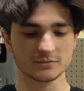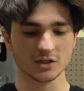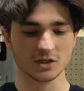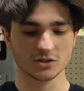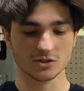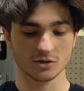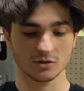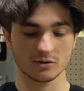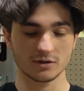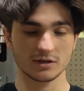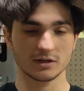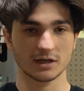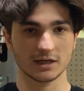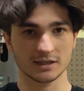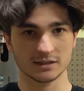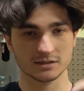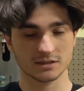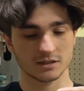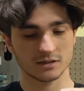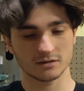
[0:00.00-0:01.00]
So it
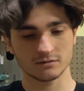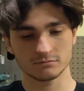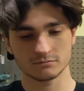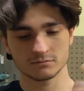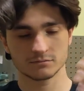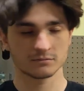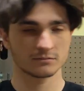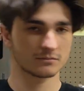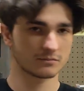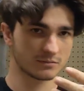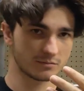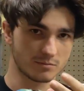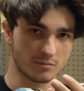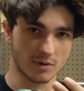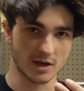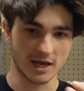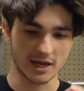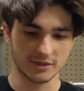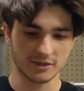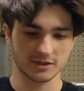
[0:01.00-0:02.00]
lands on,
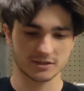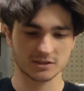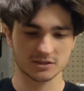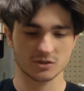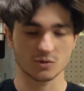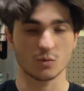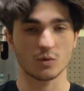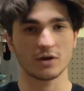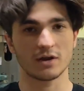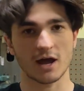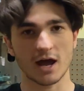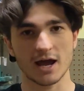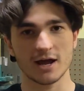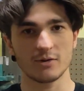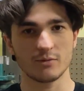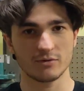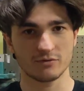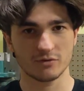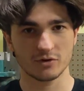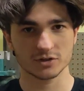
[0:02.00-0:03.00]
this is the one I
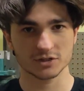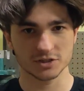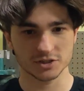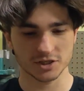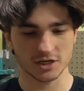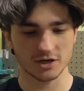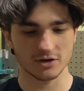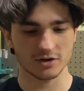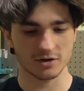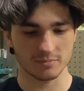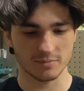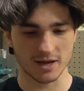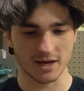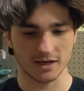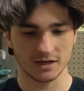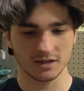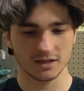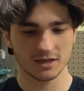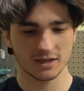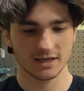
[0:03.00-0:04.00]
reverse engineered and
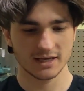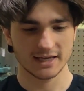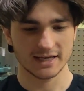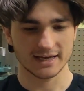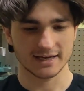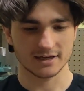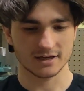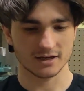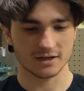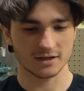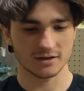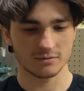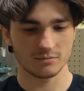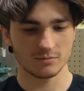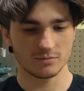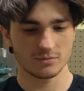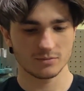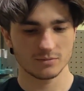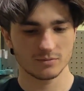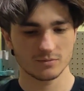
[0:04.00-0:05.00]
made,
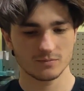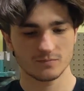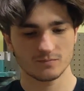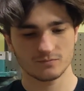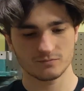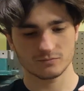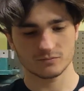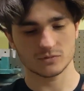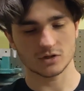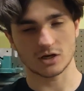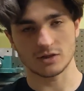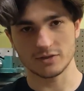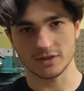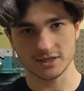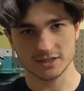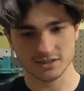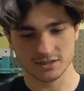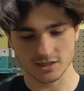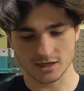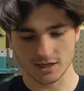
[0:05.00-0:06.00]
on
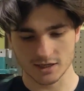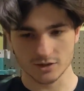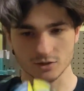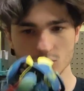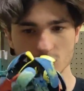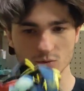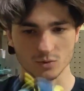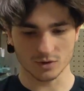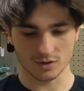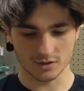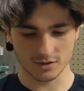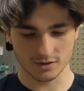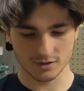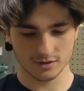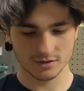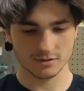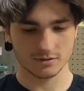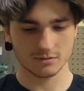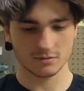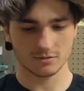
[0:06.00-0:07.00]
this side or
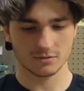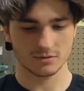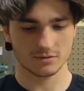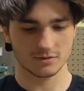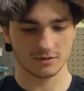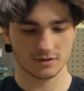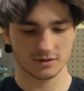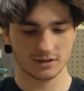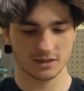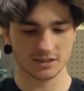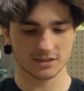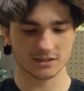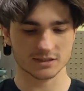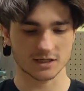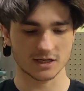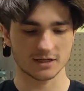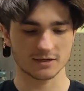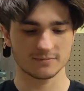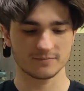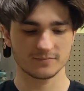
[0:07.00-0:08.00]
this
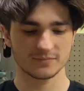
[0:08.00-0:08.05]
side.